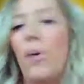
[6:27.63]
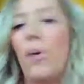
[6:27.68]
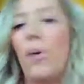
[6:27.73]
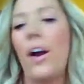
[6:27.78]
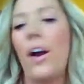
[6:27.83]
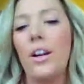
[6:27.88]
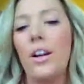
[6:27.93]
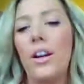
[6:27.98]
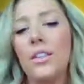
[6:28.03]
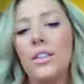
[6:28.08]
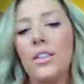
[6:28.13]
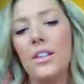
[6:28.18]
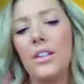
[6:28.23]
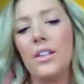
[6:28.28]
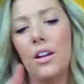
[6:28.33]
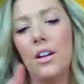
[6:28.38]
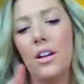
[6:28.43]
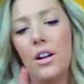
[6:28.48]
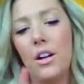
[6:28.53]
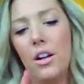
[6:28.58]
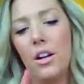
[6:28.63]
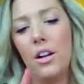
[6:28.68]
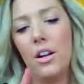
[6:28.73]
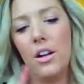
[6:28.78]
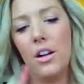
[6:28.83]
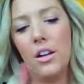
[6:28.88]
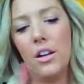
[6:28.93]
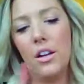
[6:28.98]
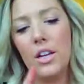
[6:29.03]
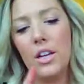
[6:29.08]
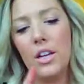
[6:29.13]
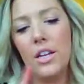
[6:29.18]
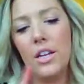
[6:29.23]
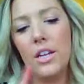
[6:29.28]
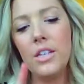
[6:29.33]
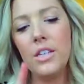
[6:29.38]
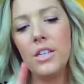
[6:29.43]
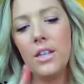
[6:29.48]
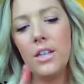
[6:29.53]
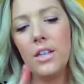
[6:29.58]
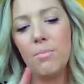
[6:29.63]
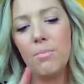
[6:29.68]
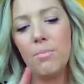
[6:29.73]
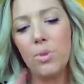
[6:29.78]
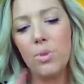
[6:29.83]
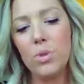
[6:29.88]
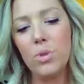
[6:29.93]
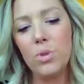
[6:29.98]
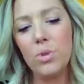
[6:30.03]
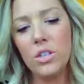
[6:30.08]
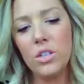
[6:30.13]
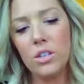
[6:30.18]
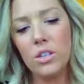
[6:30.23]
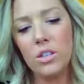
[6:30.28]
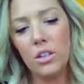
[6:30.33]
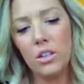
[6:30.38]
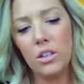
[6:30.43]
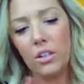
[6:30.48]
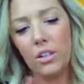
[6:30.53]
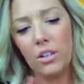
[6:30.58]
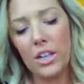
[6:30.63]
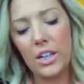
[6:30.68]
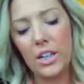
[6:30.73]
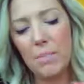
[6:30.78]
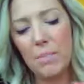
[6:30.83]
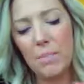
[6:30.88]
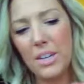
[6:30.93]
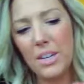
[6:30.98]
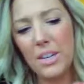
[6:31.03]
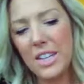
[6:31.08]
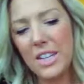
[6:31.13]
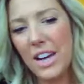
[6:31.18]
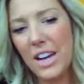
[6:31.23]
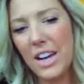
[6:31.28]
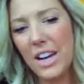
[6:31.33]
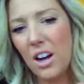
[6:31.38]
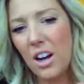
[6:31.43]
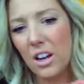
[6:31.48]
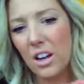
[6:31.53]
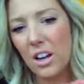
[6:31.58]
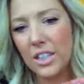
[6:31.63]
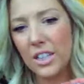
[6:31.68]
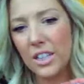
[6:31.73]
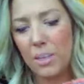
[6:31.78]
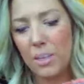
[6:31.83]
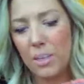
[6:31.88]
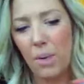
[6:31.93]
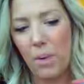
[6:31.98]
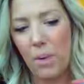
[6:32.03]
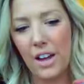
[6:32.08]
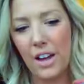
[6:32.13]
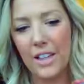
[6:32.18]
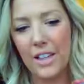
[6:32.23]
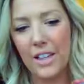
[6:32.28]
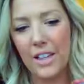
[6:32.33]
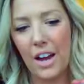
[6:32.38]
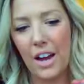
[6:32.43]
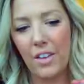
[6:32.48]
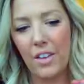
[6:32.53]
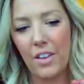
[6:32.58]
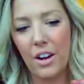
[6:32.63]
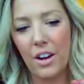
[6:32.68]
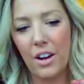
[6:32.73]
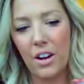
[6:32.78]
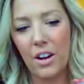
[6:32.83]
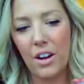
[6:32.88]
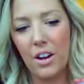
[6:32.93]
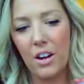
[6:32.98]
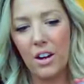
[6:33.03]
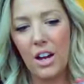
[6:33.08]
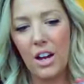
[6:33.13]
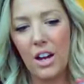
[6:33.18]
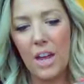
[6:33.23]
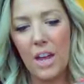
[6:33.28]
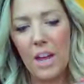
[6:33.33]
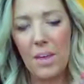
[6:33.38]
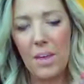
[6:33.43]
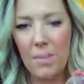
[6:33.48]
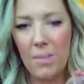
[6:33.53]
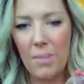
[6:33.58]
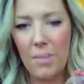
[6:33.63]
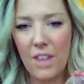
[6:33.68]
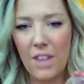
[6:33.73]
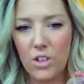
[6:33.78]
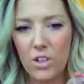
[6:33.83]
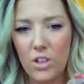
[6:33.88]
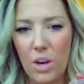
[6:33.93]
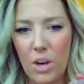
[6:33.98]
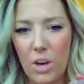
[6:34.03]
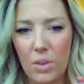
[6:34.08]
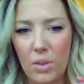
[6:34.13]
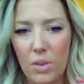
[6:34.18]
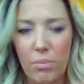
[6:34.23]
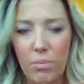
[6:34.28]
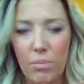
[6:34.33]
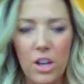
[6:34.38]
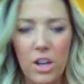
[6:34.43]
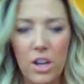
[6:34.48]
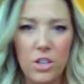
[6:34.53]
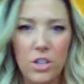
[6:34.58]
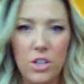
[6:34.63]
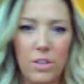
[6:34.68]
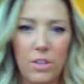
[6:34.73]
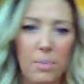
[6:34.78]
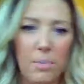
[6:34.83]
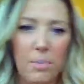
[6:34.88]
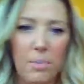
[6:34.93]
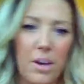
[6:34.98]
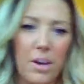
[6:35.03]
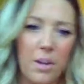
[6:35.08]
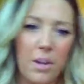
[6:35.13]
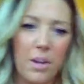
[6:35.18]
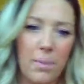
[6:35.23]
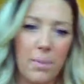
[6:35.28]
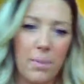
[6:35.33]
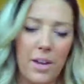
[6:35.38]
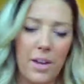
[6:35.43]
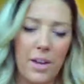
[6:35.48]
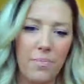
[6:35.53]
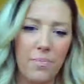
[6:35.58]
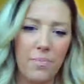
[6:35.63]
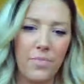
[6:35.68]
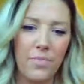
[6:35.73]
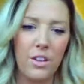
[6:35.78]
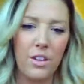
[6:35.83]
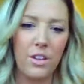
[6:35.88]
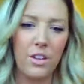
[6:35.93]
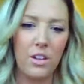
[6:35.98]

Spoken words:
product. It is like a mousse cream, but it's kind of hard to get the product out of there. I'm going to have to try with a brush a little bit better, but